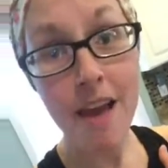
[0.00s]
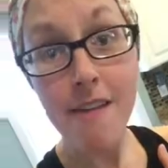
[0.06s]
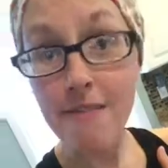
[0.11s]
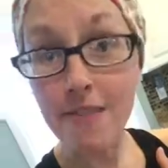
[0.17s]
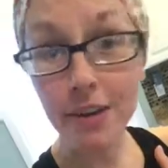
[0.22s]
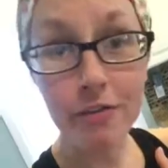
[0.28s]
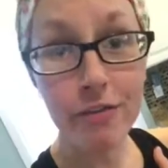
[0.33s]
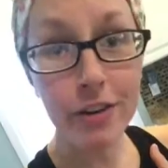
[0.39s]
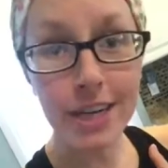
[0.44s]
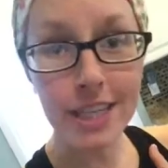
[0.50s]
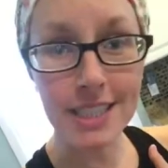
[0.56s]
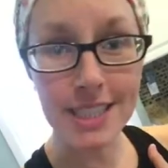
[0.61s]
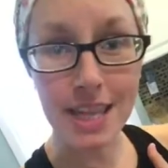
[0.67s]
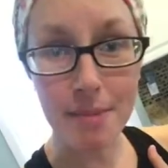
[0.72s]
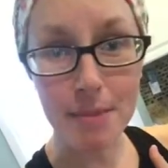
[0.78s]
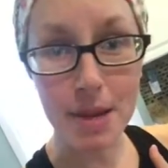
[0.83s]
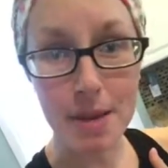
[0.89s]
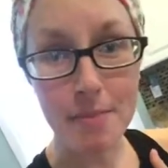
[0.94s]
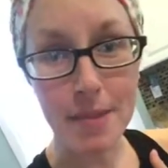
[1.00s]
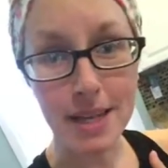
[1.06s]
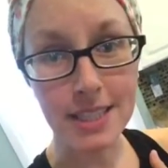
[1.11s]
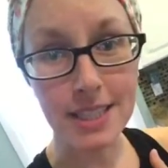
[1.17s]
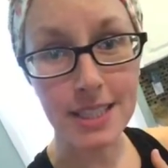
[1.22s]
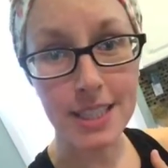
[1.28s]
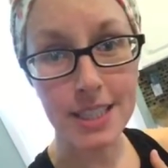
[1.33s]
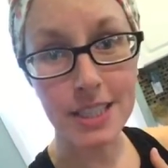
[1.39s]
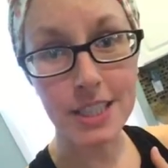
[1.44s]
feel free to send me a
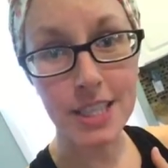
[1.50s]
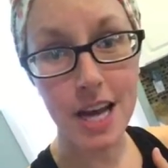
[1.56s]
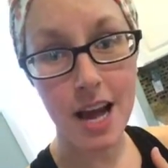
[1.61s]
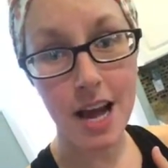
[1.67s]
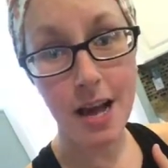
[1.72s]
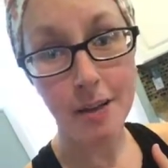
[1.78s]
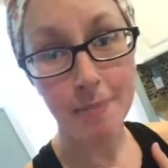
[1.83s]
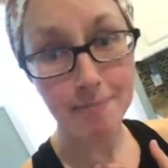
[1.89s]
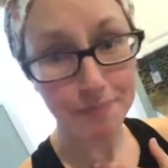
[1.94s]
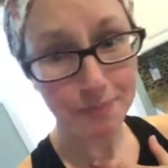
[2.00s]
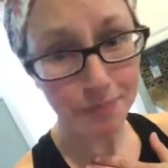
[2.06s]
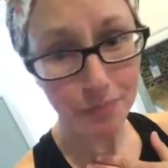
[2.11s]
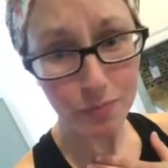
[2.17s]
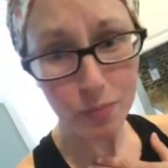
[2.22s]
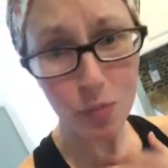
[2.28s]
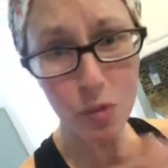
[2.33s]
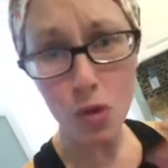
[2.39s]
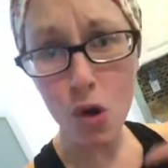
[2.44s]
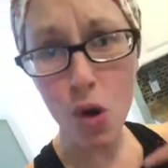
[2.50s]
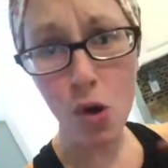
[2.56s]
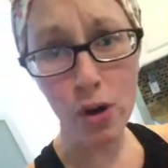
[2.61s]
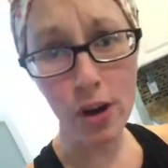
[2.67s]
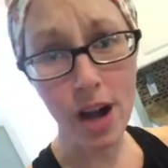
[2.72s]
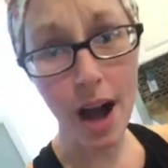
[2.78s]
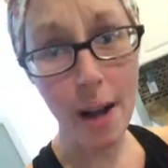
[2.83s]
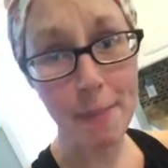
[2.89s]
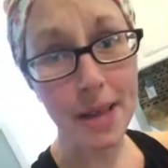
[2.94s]
message
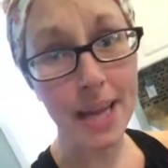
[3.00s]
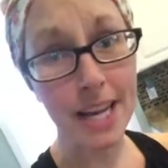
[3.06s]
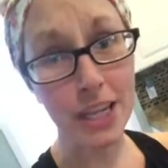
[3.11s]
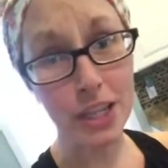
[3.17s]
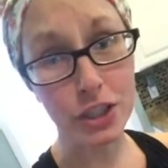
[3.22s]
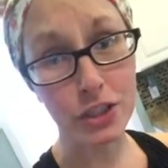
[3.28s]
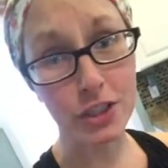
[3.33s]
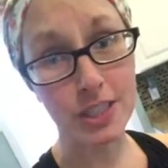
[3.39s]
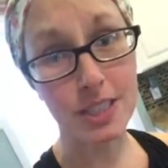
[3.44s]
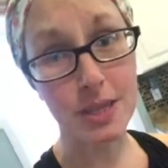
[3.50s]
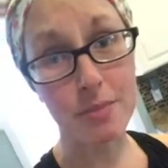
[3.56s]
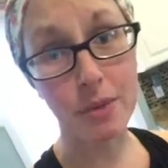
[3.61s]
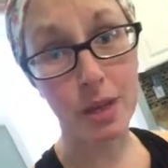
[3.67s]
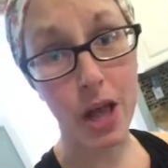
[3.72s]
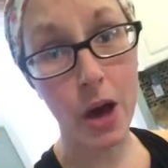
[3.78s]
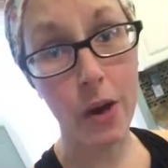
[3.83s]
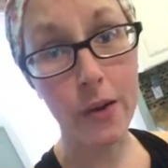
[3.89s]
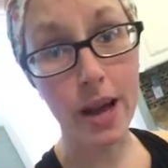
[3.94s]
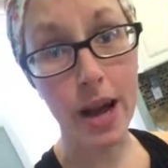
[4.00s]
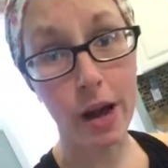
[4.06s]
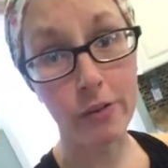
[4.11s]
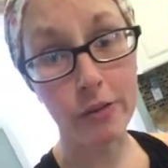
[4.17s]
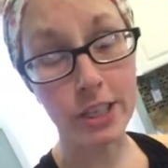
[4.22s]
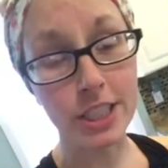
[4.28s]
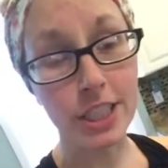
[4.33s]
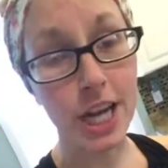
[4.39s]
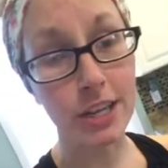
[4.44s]
or comment interested below, and
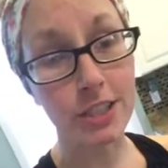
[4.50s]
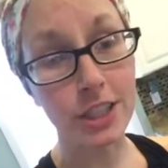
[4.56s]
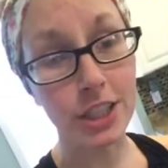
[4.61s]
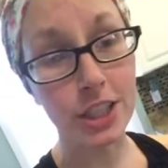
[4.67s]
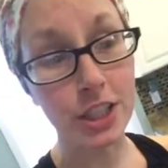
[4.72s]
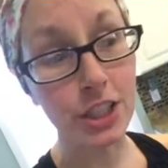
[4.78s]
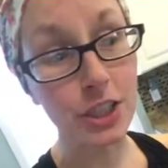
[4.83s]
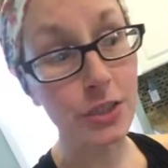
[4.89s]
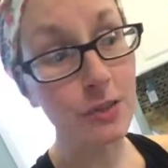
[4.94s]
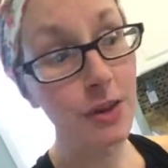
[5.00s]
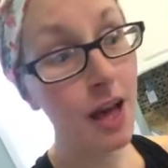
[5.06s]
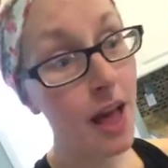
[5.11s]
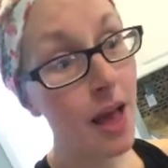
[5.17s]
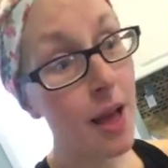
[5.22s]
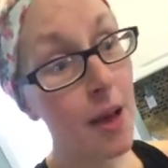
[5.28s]
I'll reach out to you.